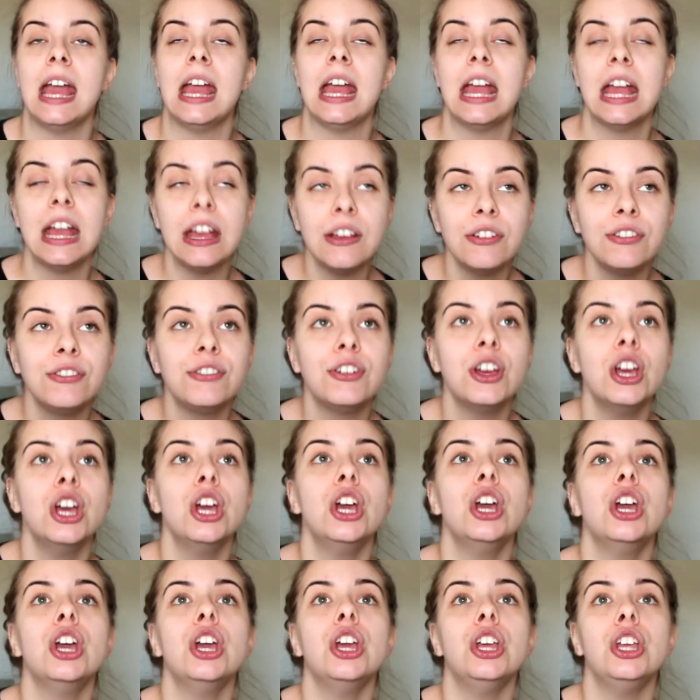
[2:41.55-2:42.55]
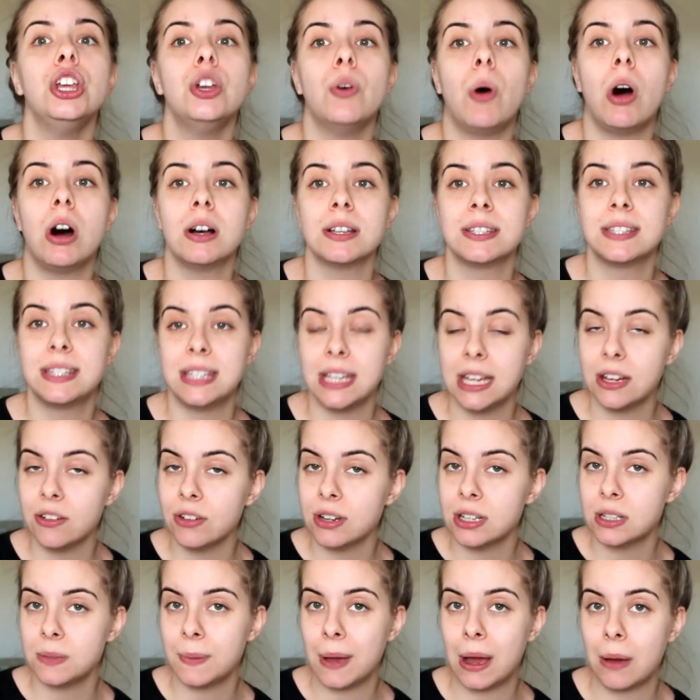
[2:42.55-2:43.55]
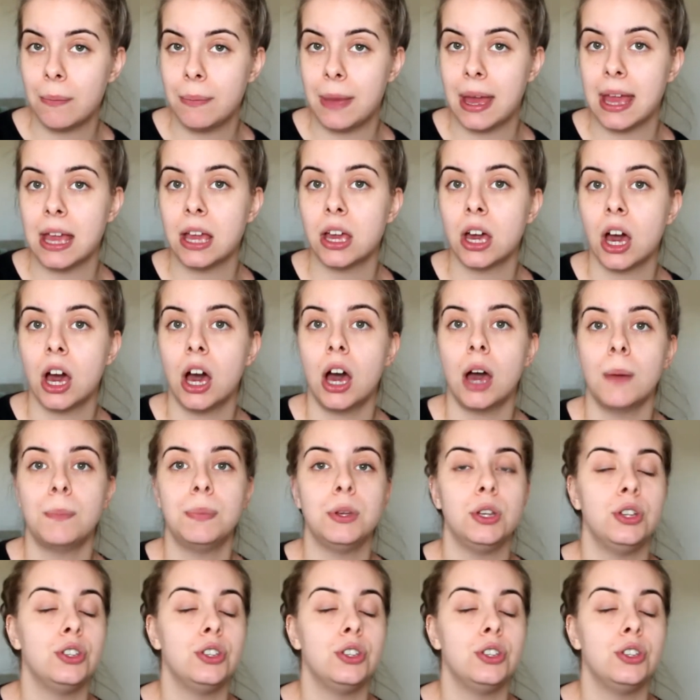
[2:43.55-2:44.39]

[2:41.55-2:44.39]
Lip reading: If you are serious about makeup,